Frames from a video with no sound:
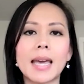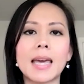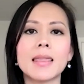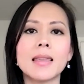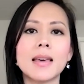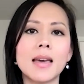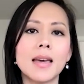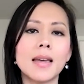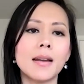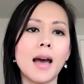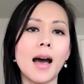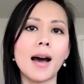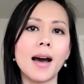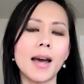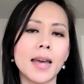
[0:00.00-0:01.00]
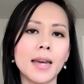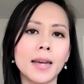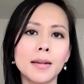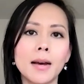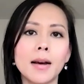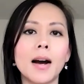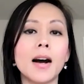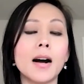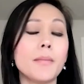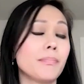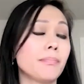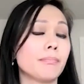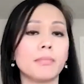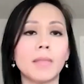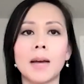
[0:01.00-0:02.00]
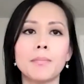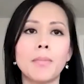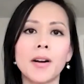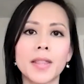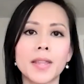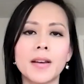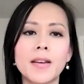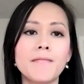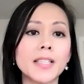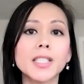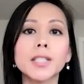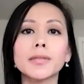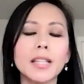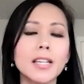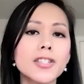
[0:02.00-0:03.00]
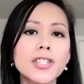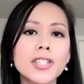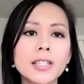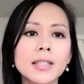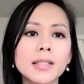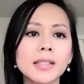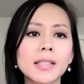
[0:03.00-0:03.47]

And then I'm part of the investor relations,